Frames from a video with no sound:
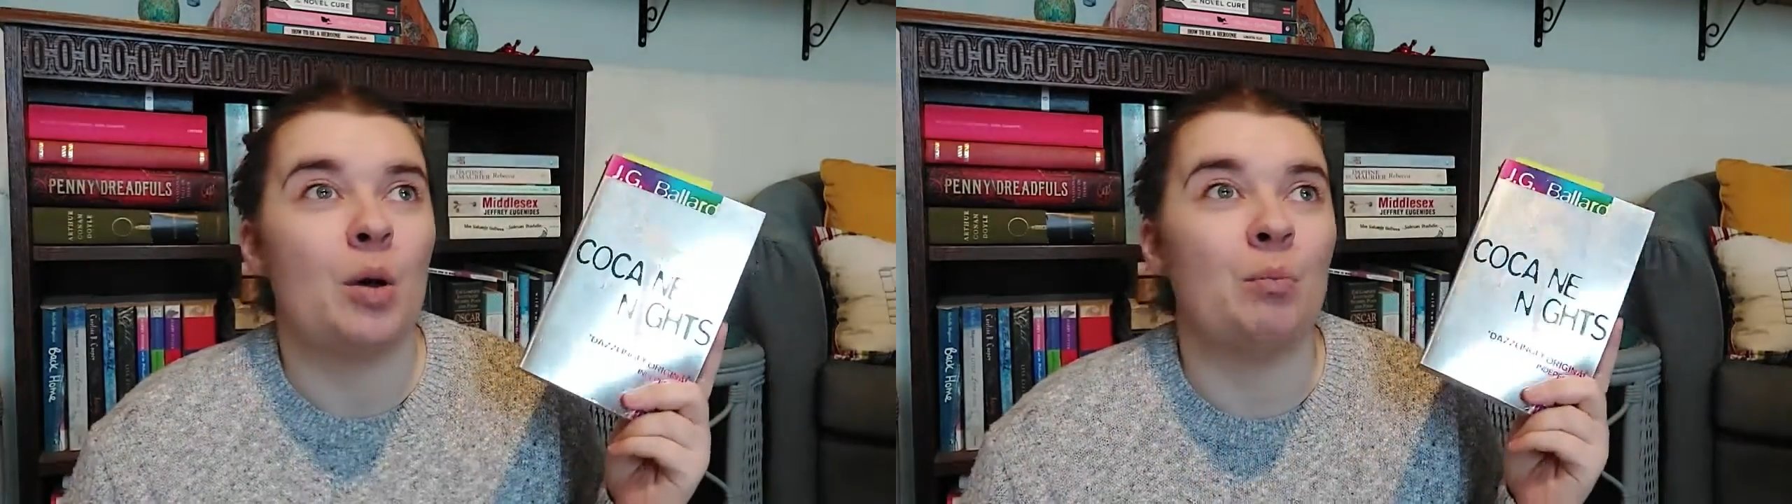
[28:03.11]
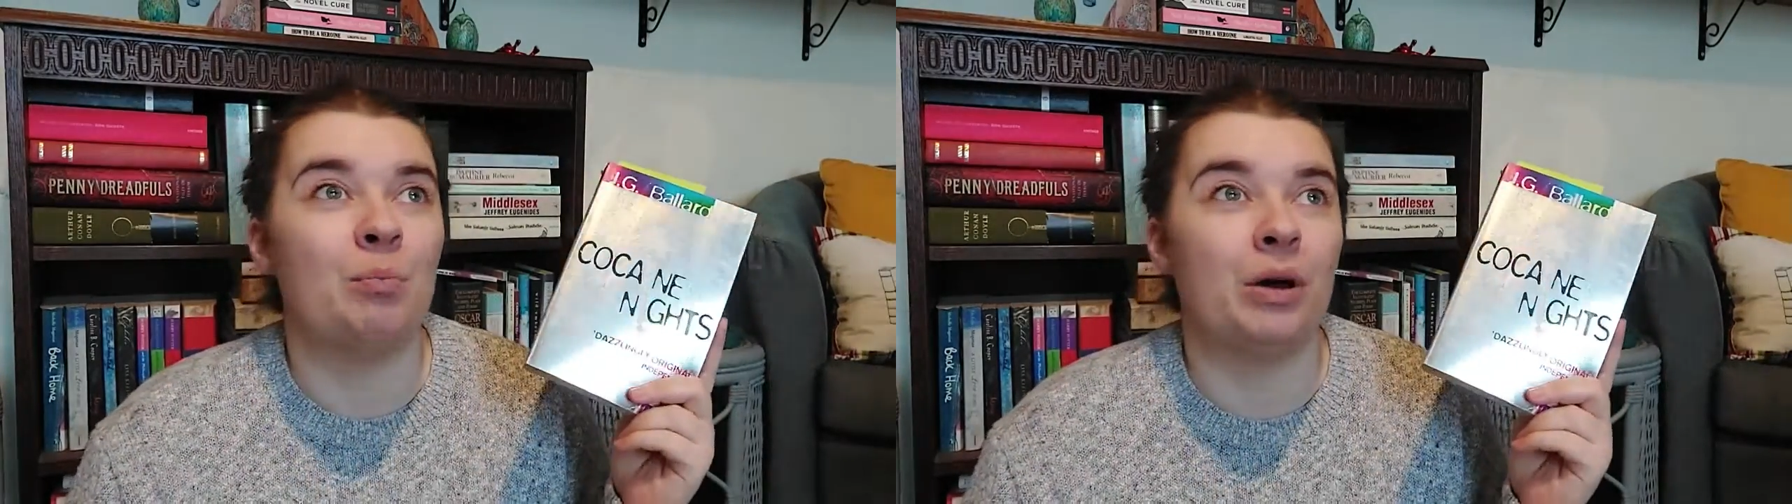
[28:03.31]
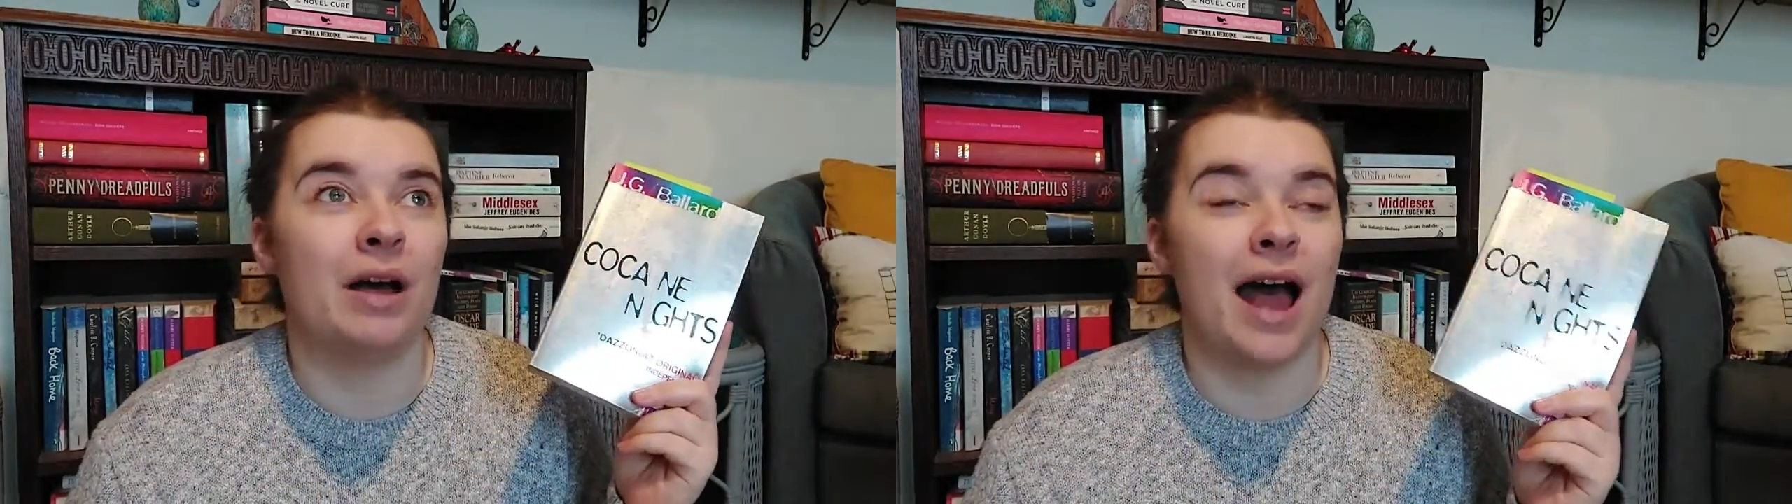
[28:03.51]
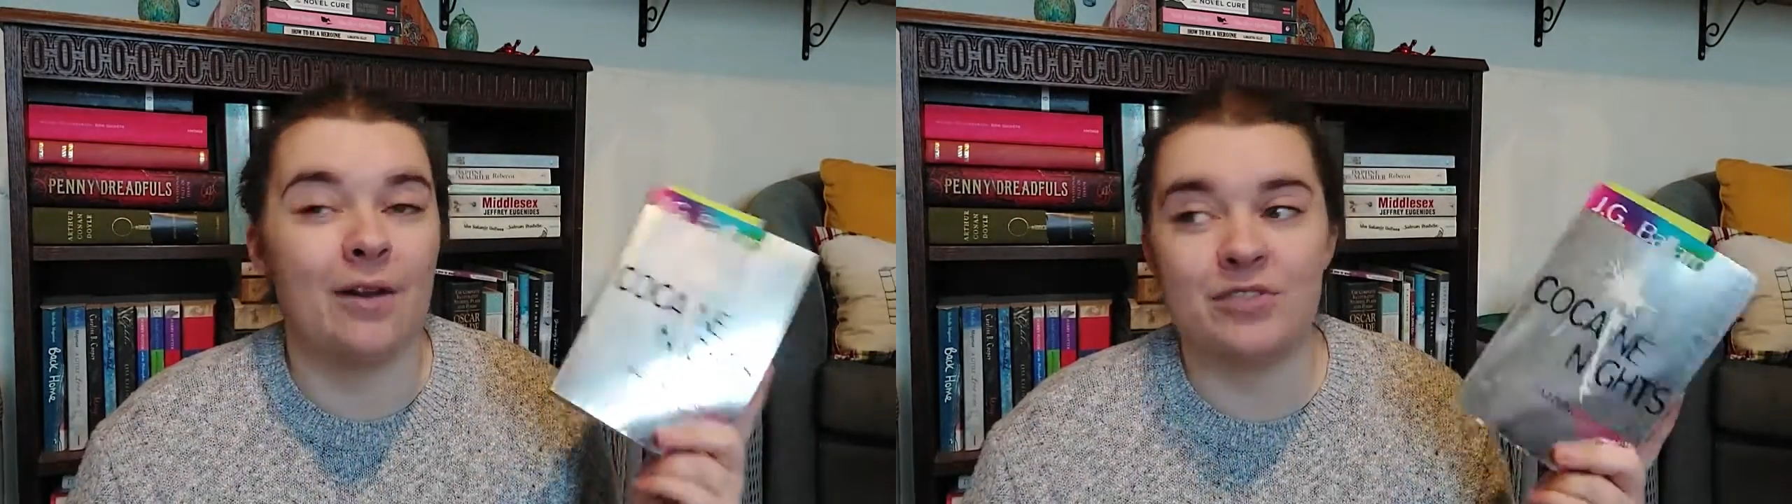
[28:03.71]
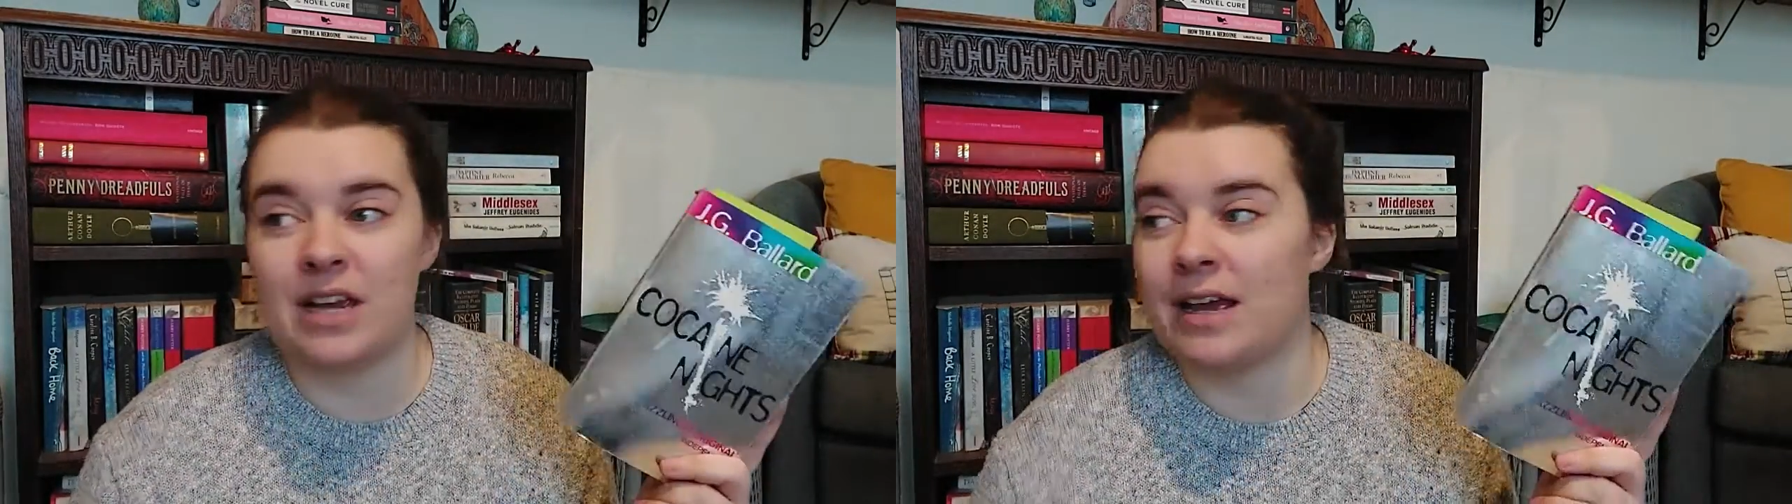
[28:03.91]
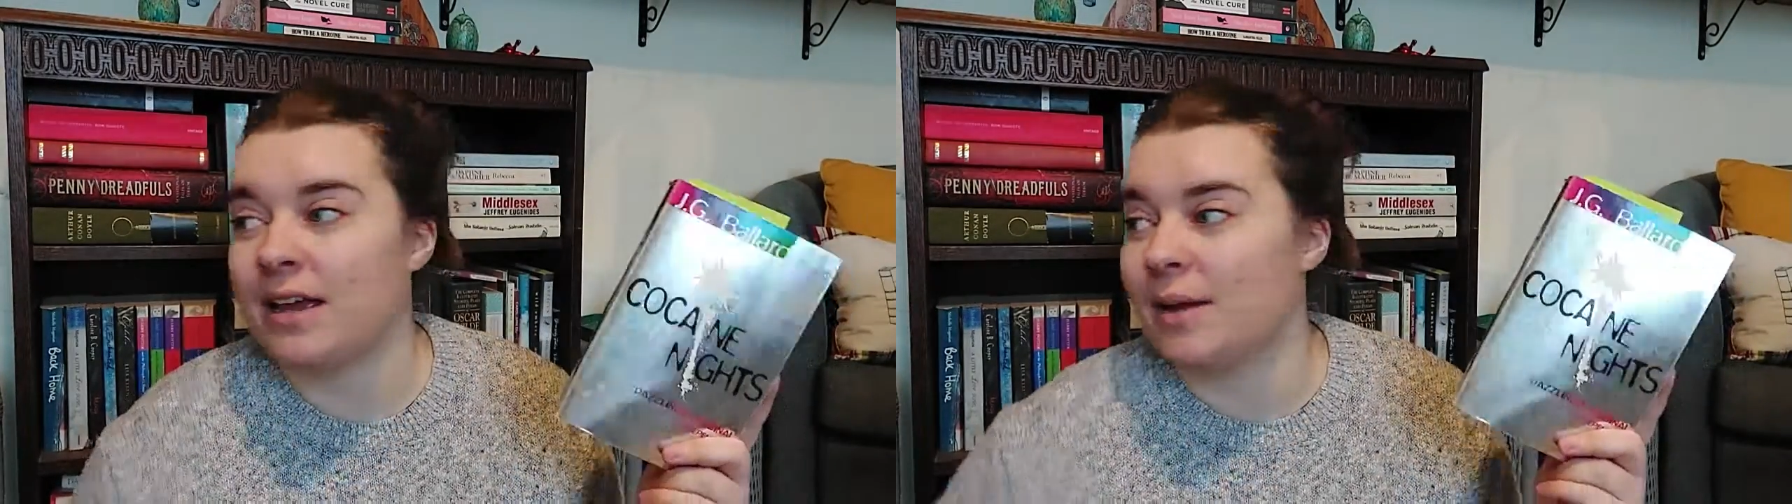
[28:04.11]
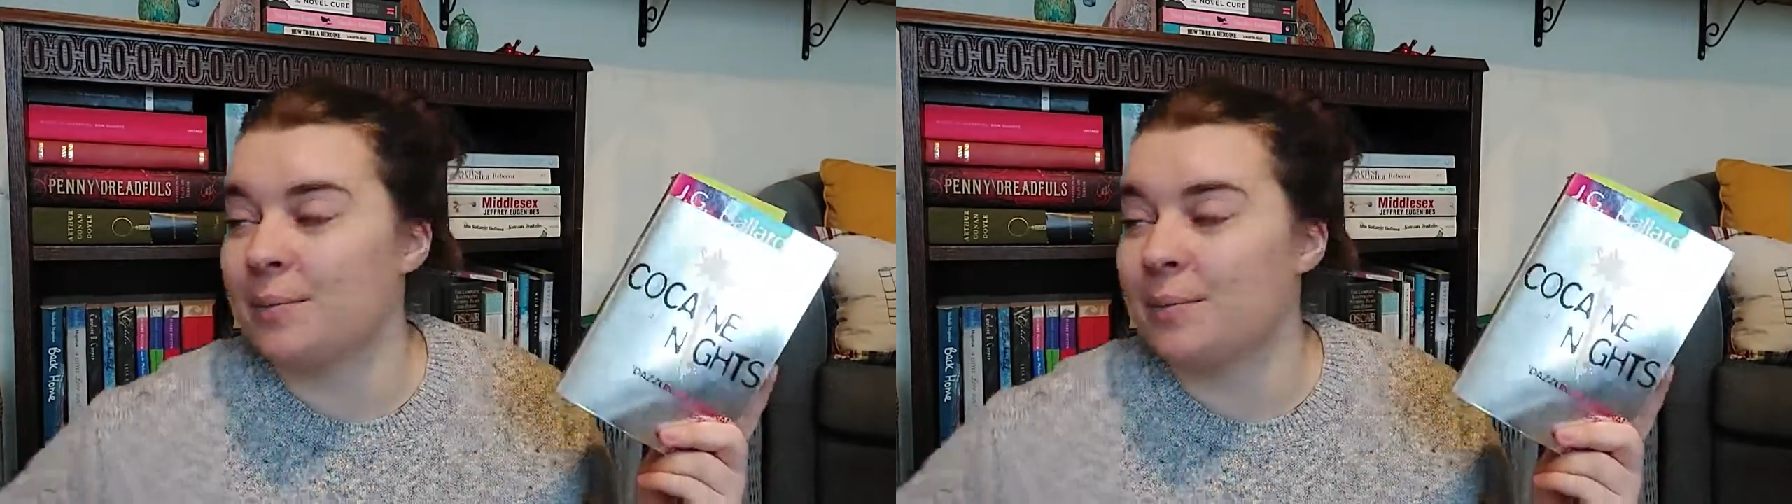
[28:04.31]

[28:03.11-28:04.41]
But after